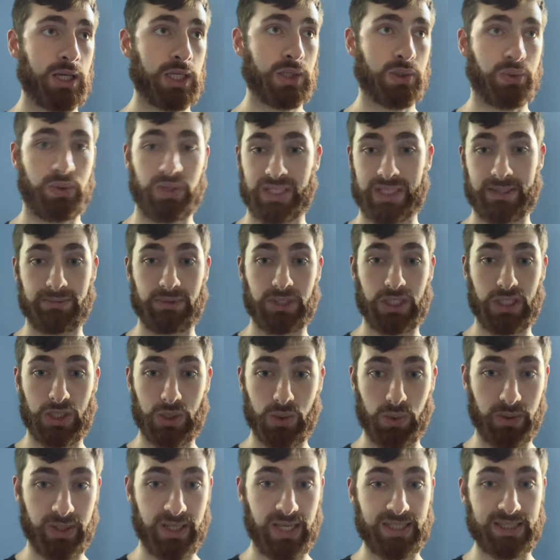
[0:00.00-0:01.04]
2017,
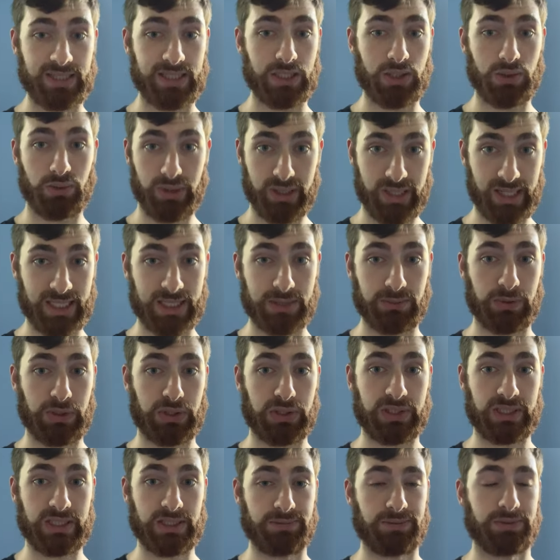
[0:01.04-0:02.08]
2018, 2019 with
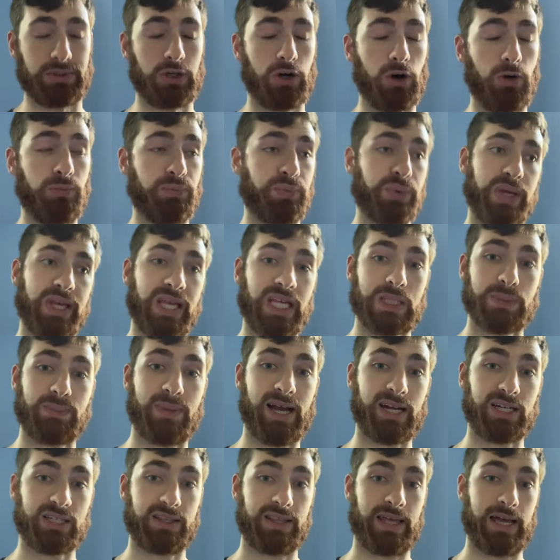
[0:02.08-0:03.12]
Cleveland. Hopefully he gets
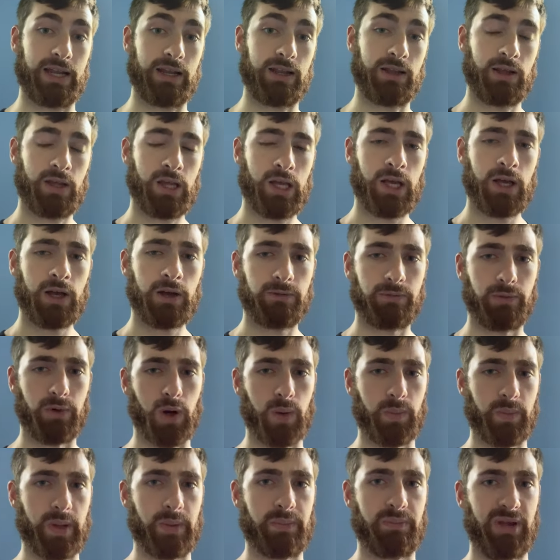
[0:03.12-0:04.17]
back to that
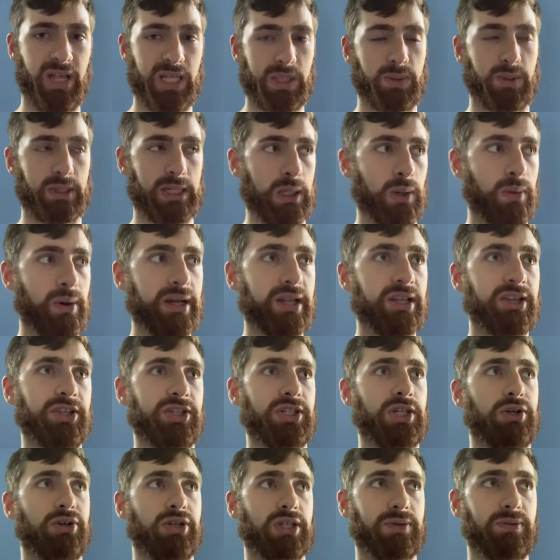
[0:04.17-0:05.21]
form in Pittsburgh. Now, why did the
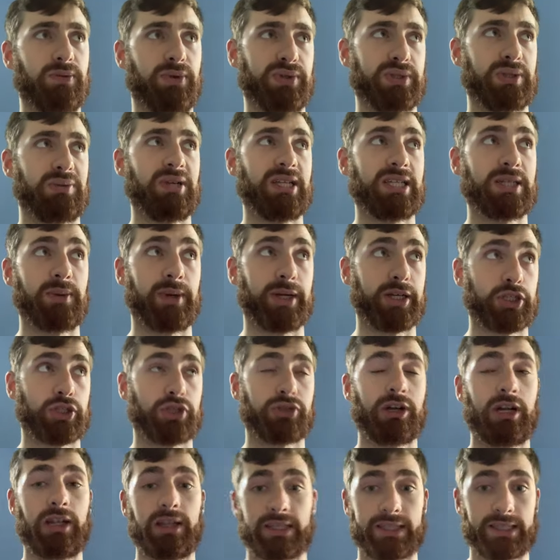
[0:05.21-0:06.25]
Steelers feel like they need to make a
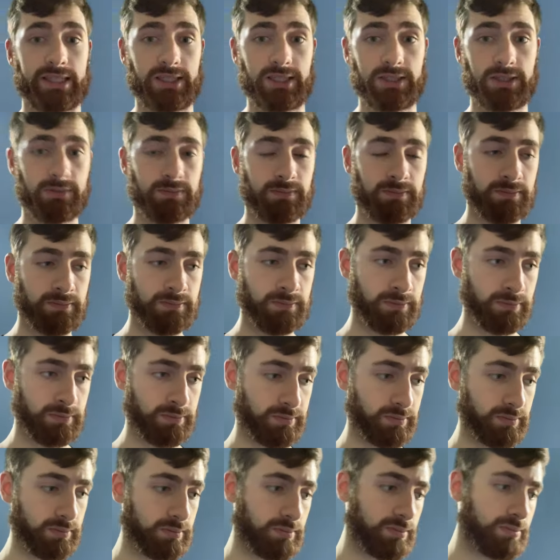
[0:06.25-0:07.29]
trade like this?
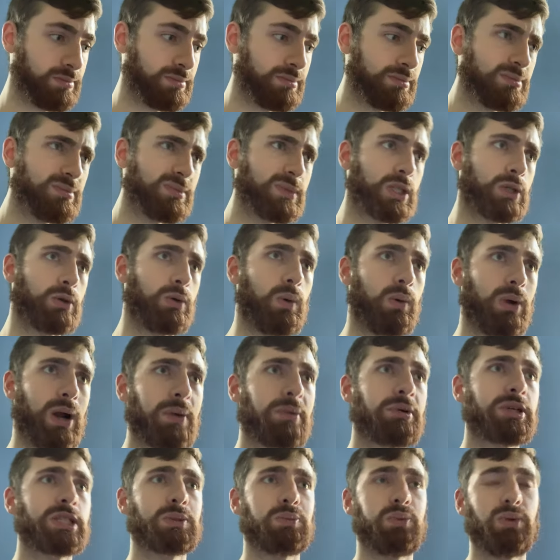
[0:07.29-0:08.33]
Well,
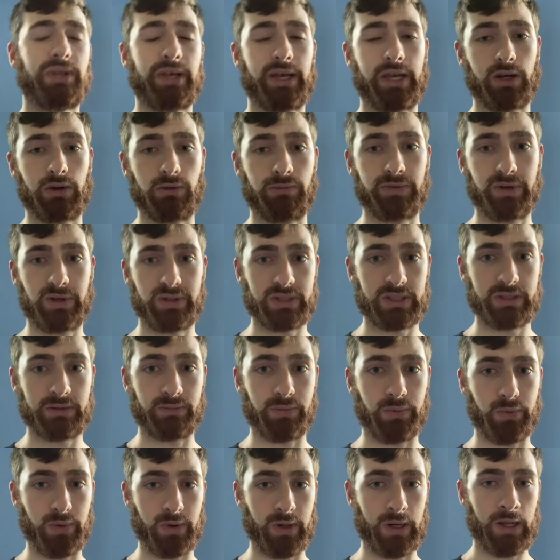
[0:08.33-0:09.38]
Robert Spillane, who filled in
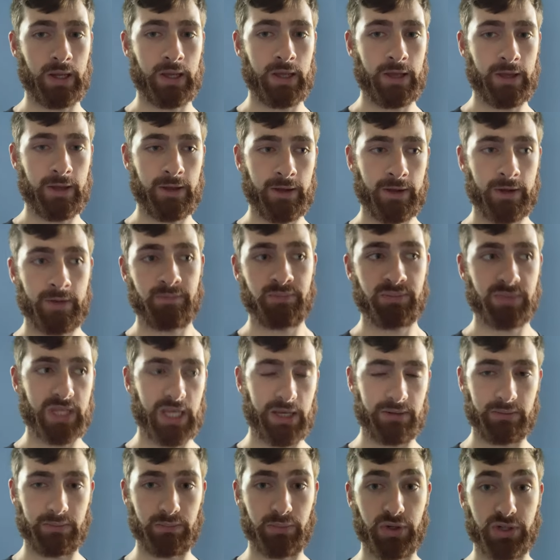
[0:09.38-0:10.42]
for
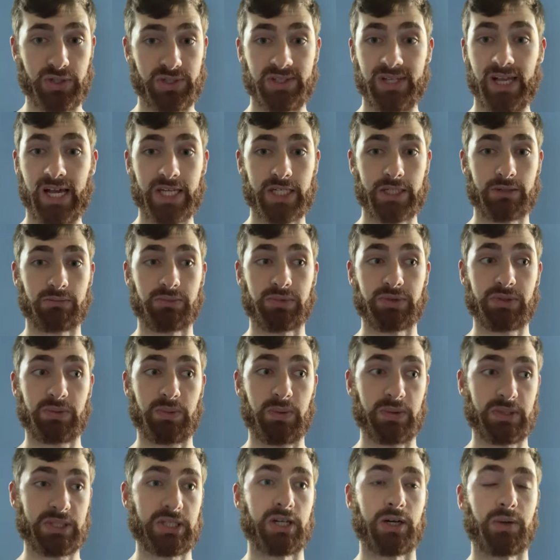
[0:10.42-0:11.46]
Devin Bush last year when he
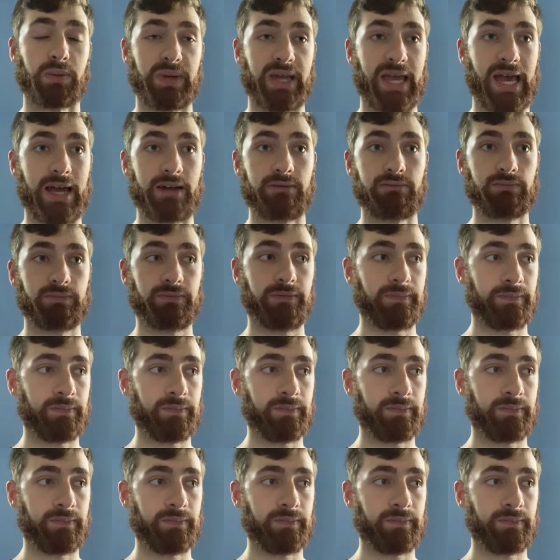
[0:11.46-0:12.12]
was hurt, we had